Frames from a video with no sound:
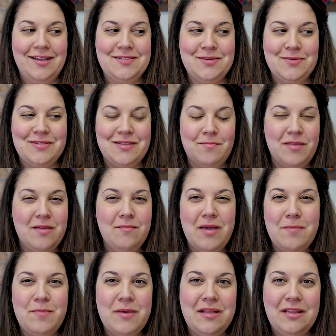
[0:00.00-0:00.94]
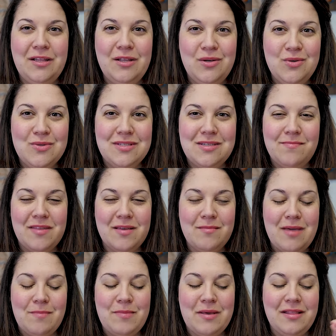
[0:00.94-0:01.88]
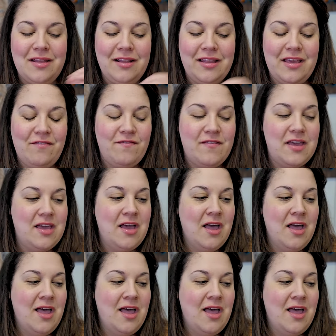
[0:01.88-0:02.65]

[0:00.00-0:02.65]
So something might be loose, something might be a little iffy.